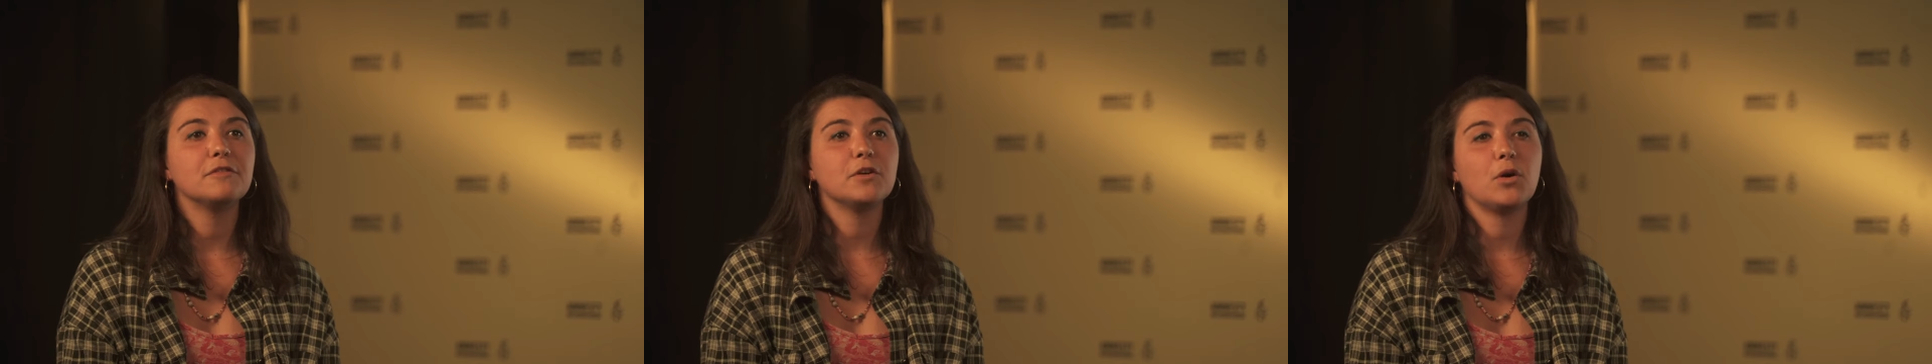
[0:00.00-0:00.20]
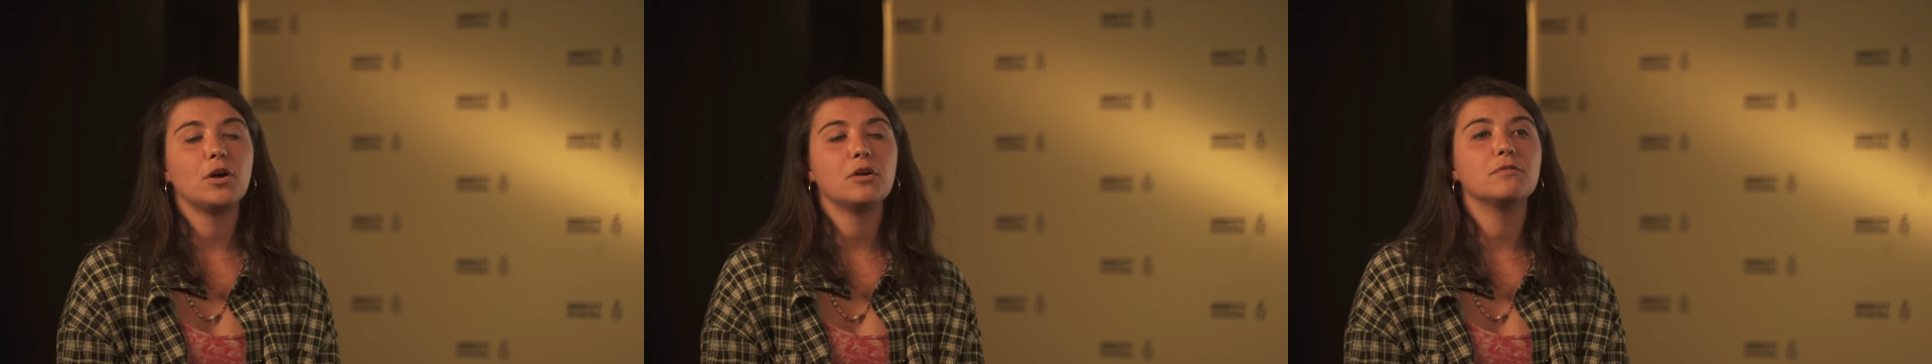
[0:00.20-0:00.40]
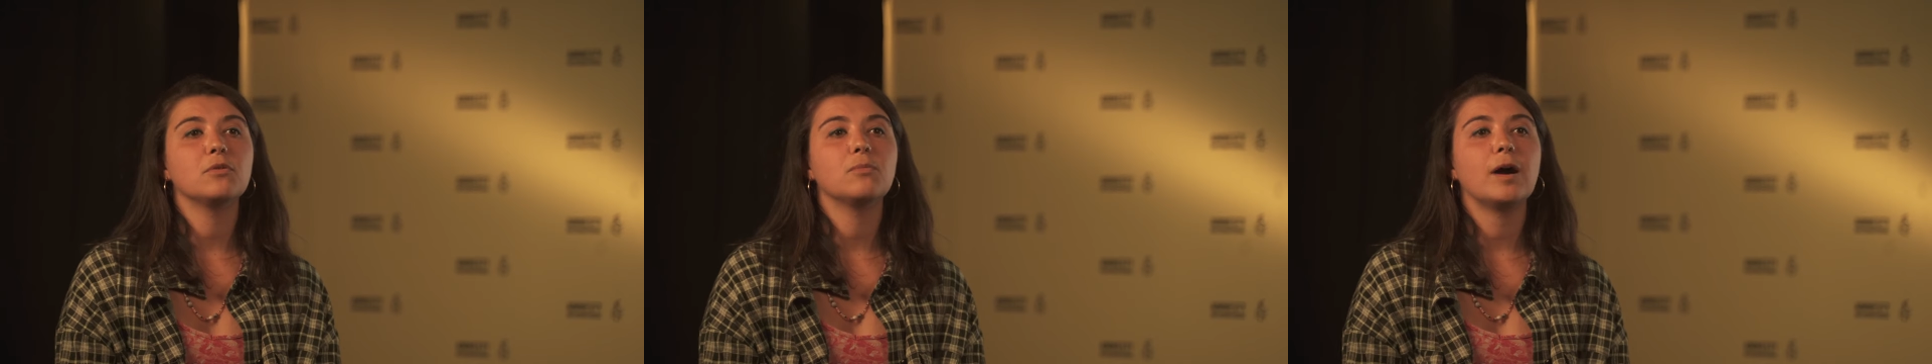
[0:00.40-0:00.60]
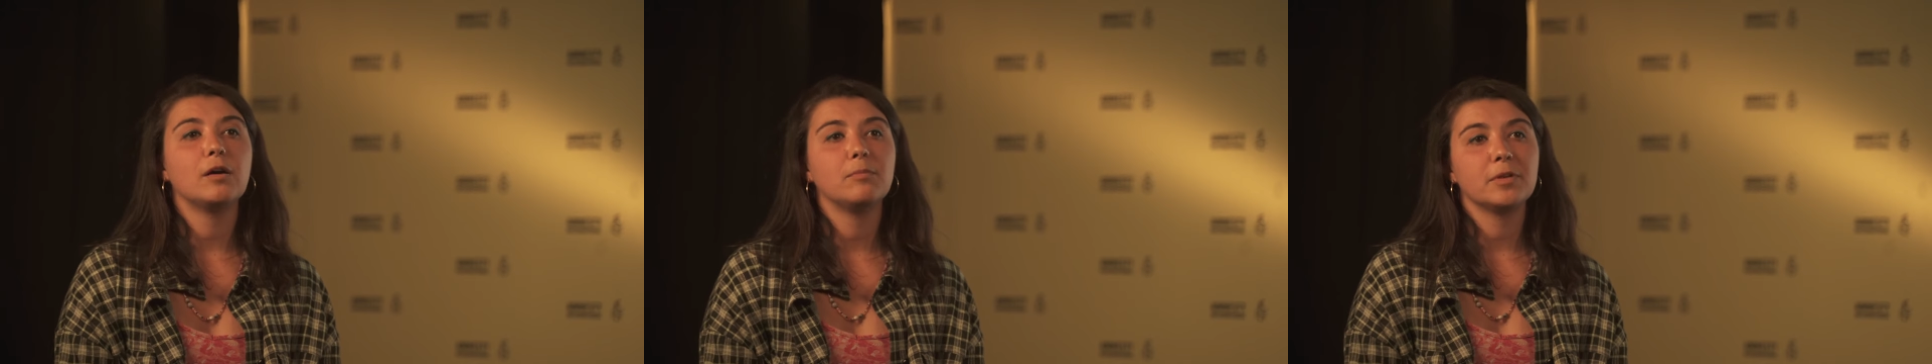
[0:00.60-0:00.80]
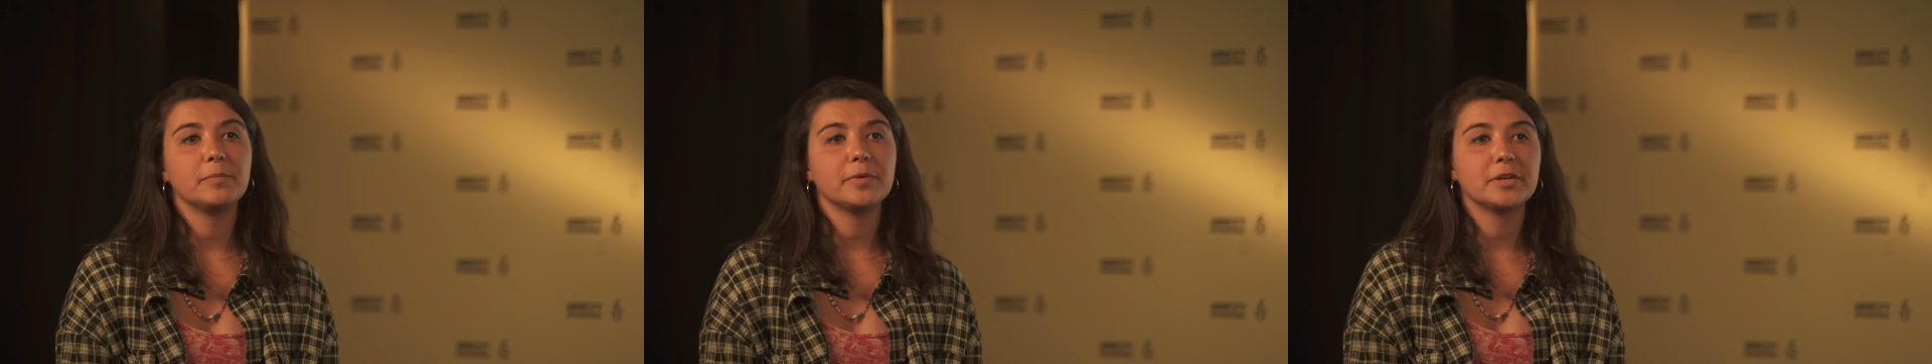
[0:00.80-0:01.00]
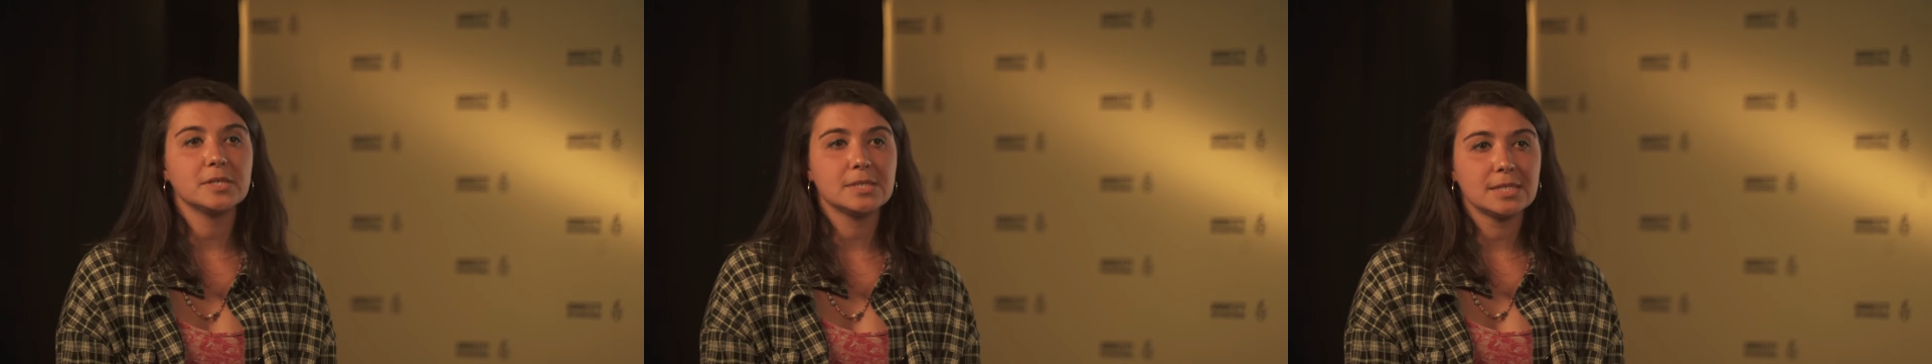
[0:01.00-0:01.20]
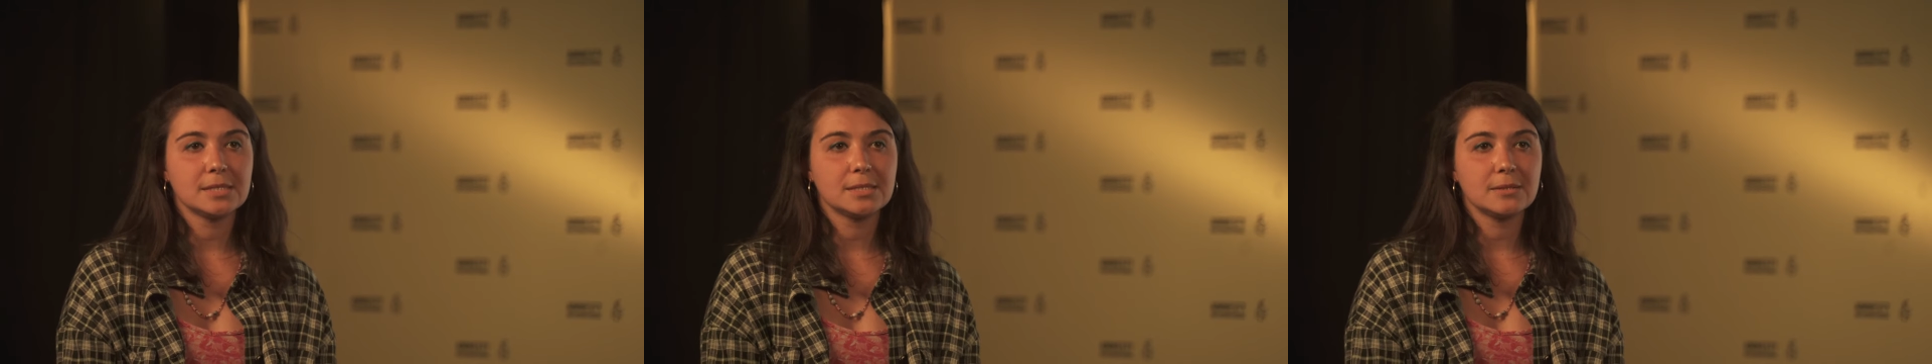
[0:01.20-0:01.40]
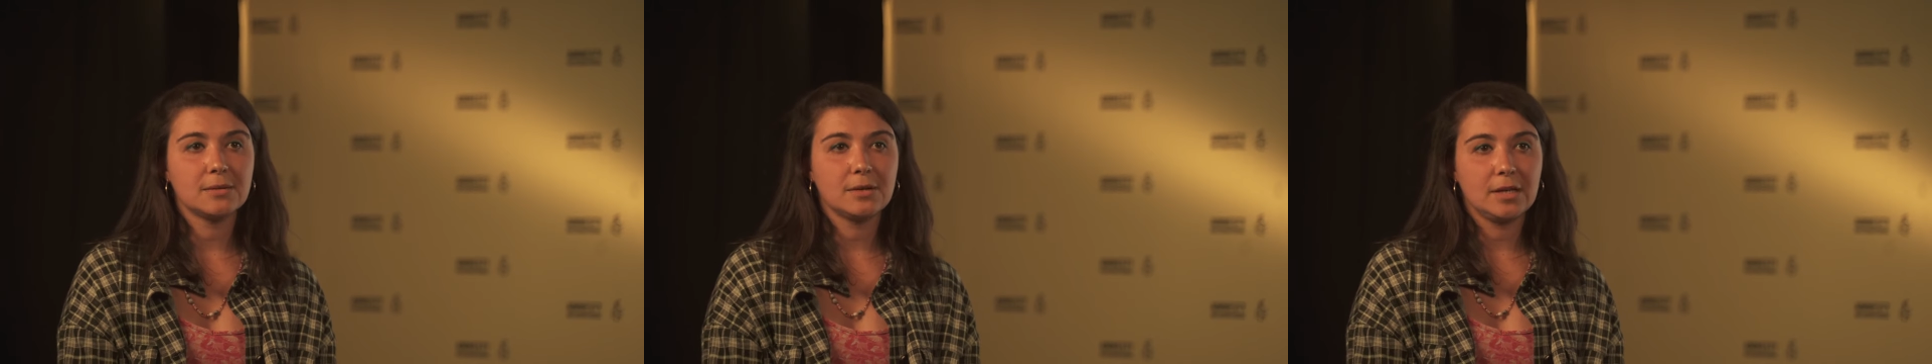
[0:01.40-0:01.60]
feel overwhelming because
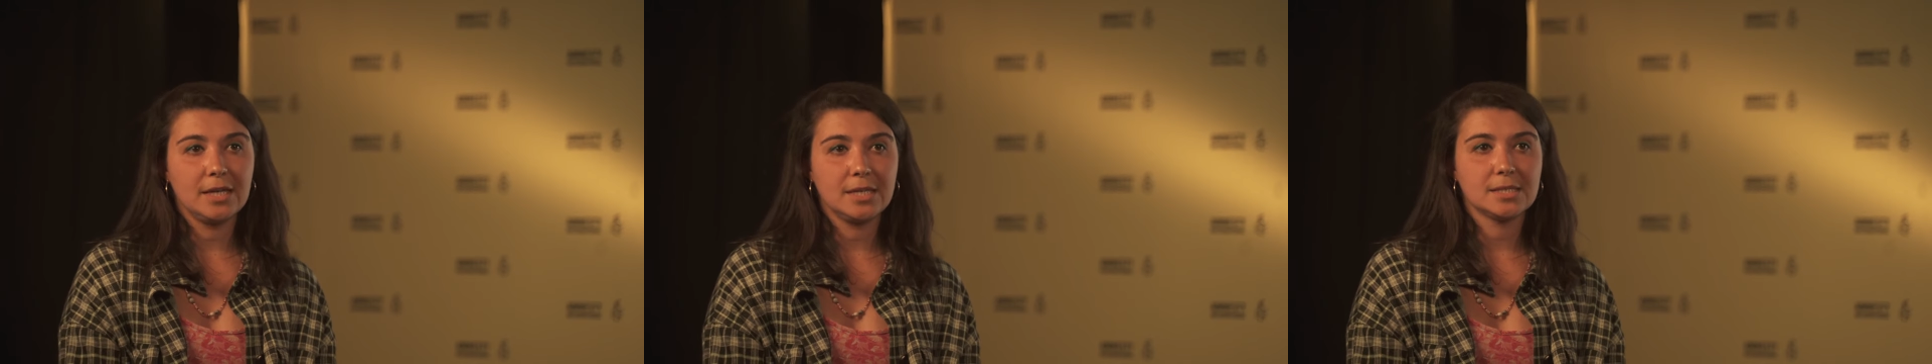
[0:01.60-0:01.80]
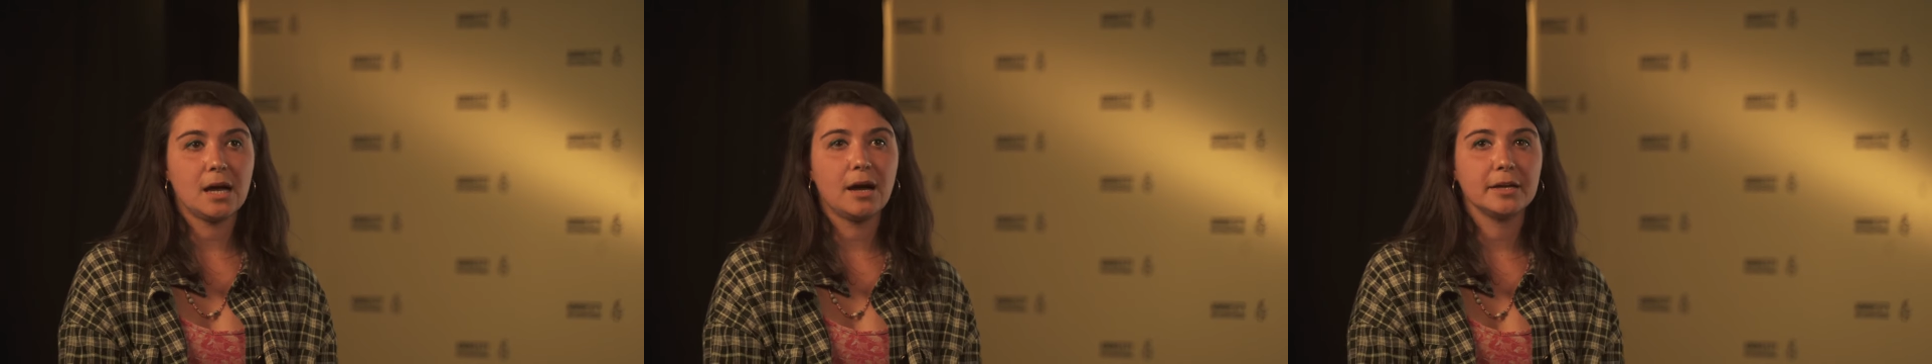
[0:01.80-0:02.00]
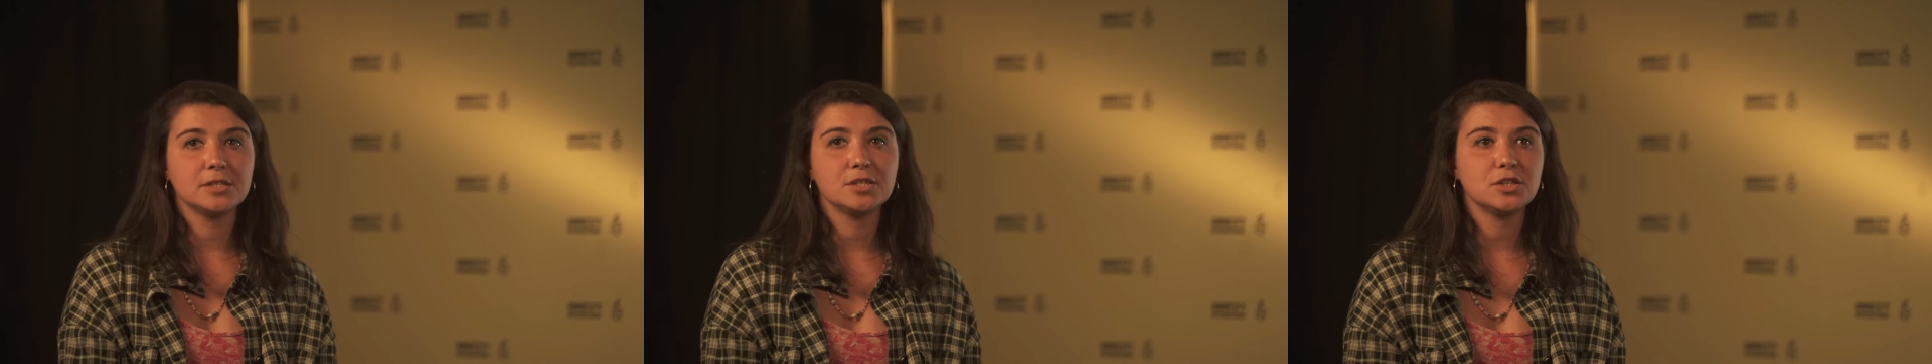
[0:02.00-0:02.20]
it's hard